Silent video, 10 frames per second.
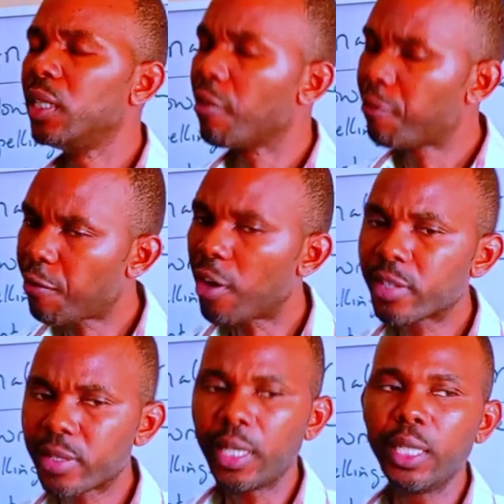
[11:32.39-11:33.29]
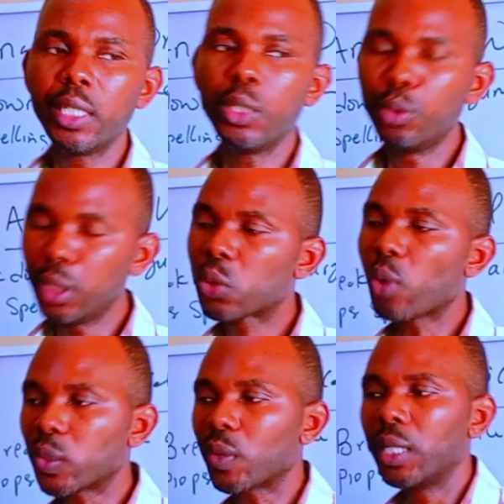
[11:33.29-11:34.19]
The first thing you
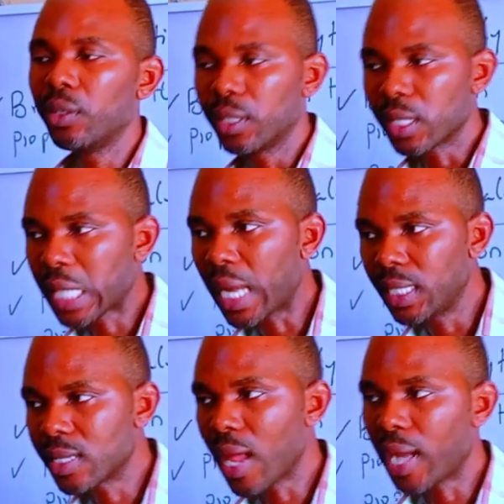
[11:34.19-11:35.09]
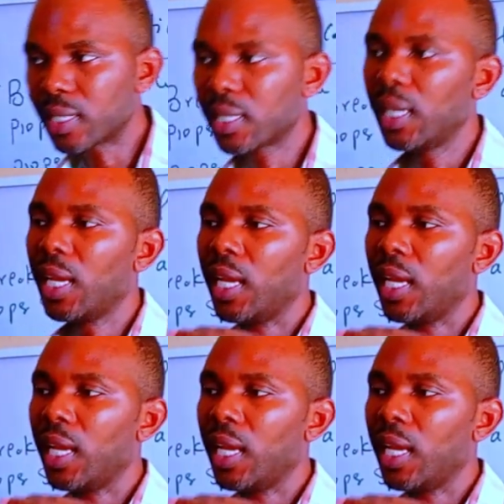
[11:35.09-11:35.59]
need to actually understand is that